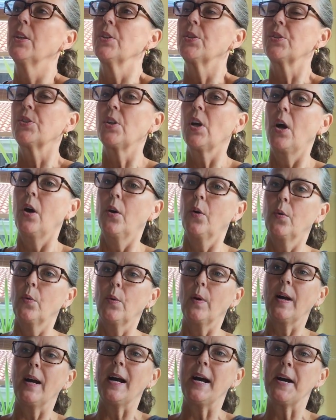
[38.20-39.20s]

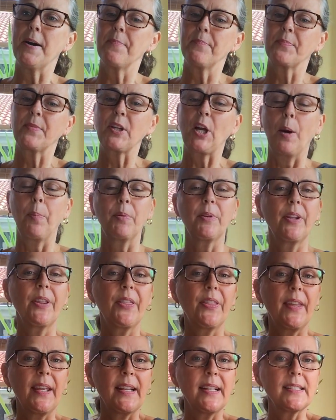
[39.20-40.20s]
So couple of
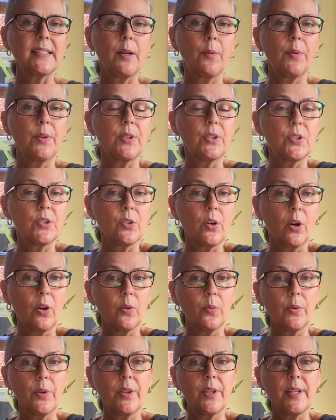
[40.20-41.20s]
things. I want to
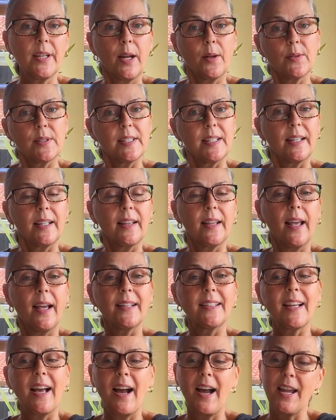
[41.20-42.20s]
start with announcing
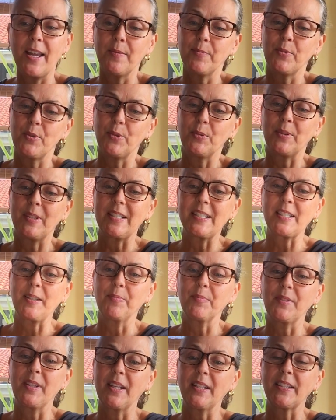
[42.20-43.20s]
that I am doing
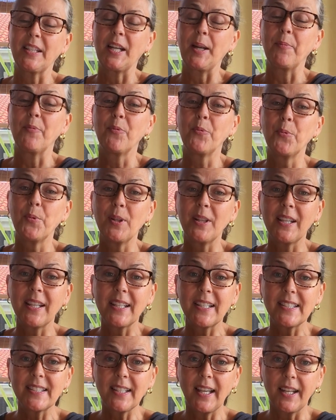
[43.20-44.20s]
something that I'm really
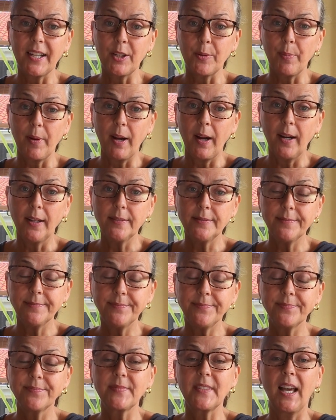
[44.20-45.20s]
excited about.
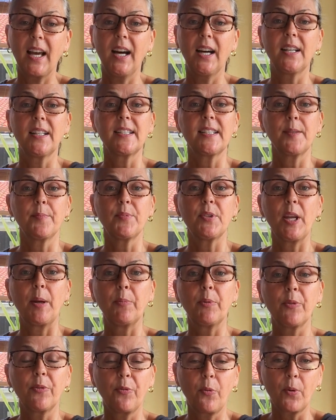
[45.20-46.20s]
On
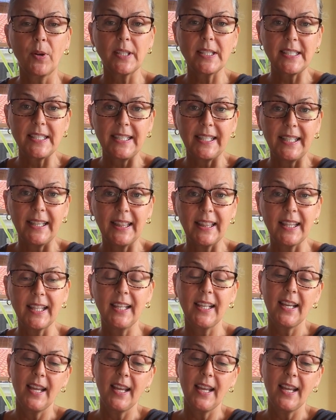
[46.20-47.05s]
September 14th,